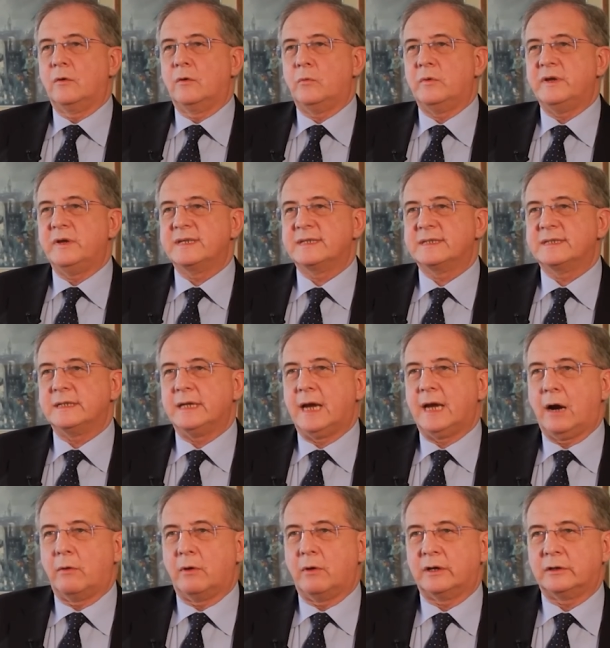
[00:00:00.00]
We see
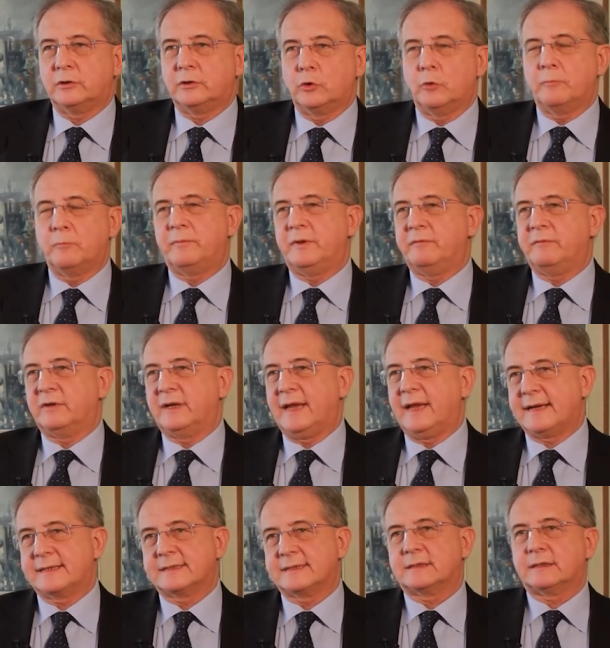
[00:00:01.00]
our group in the
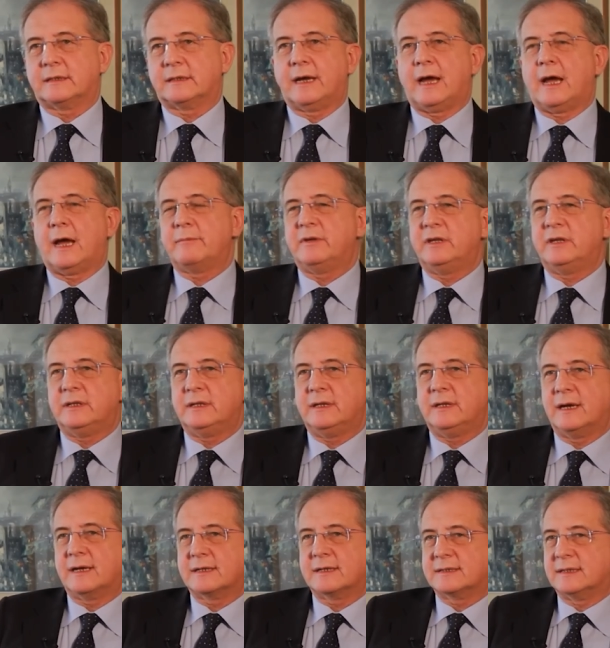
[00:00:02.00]
next coming
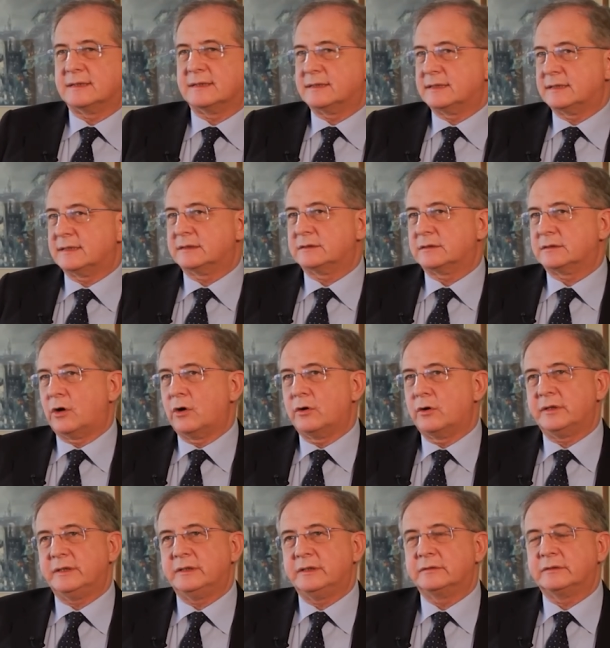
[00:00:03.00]
years as a
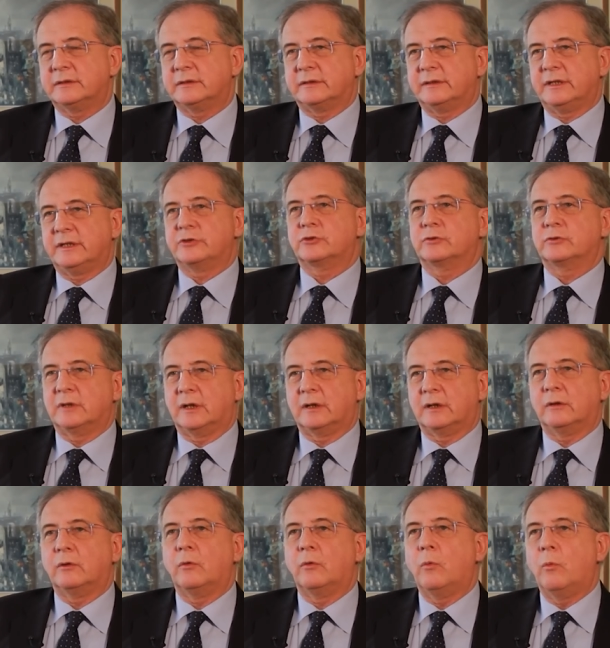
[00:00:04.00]
strong
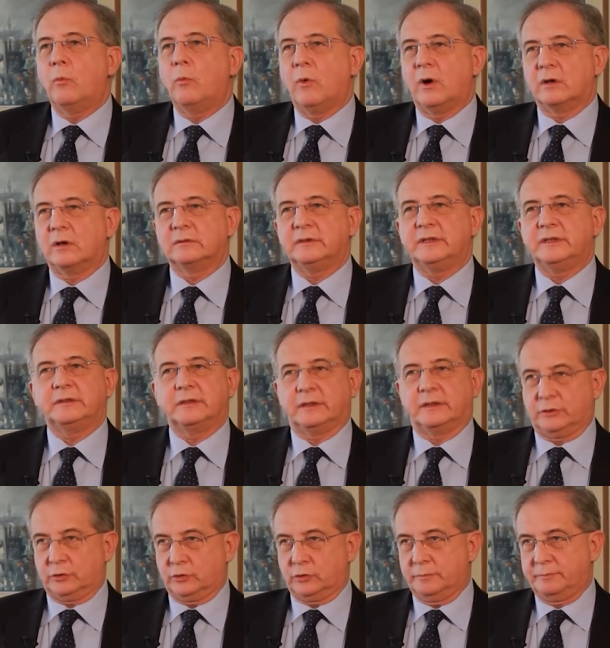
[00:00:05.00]
international world leader
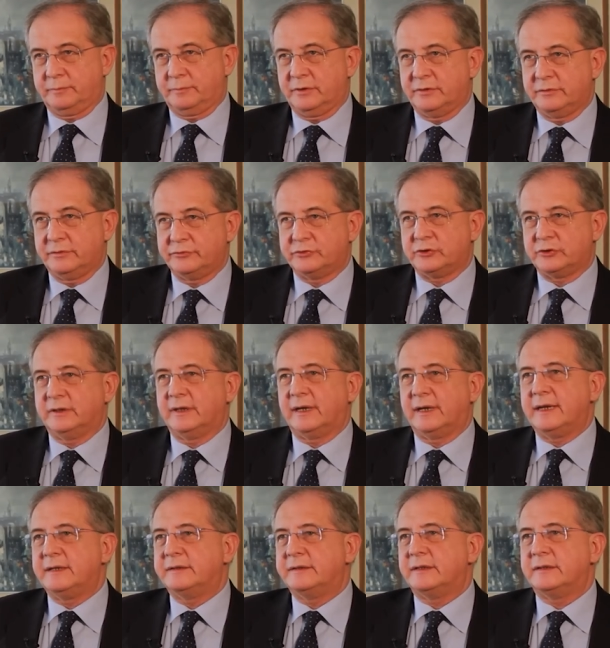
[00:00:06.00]
group
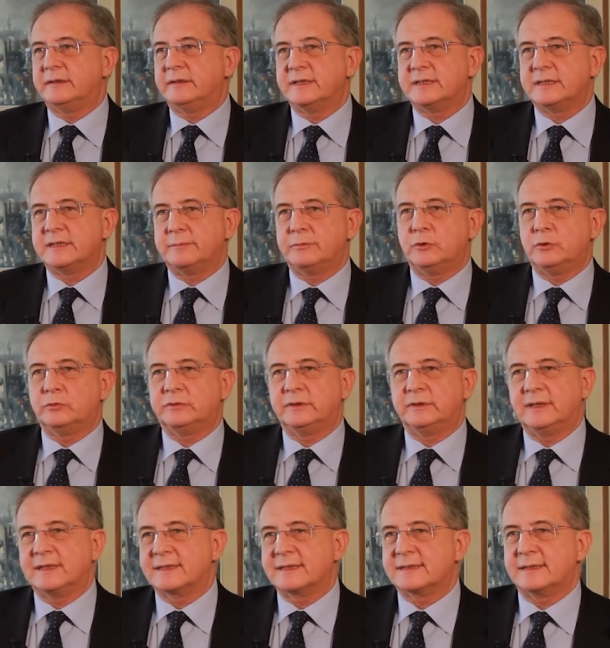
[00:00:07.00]
generating,
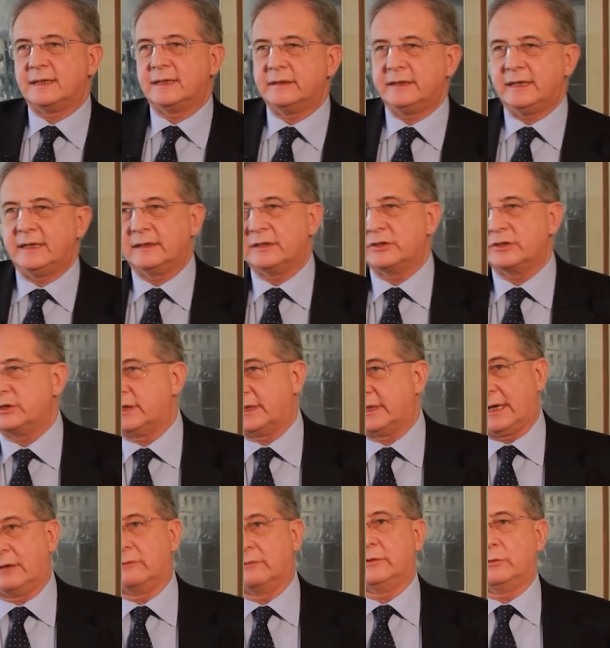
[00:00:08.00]
distributing and selling energy
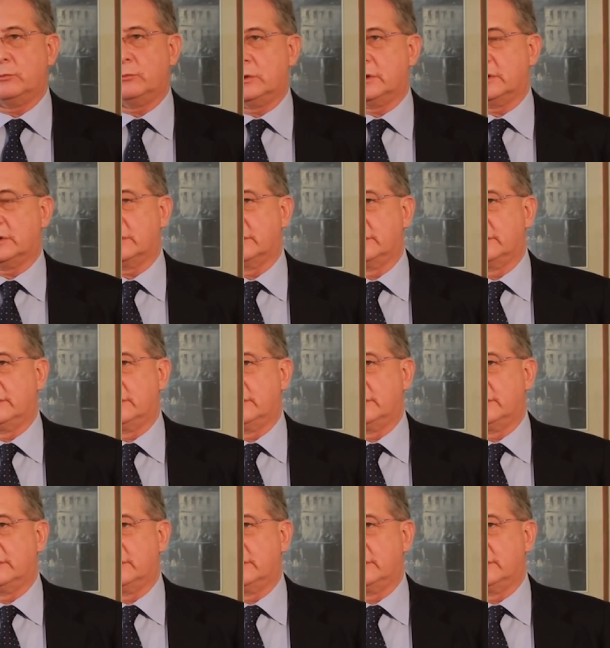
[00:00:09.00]
around the world.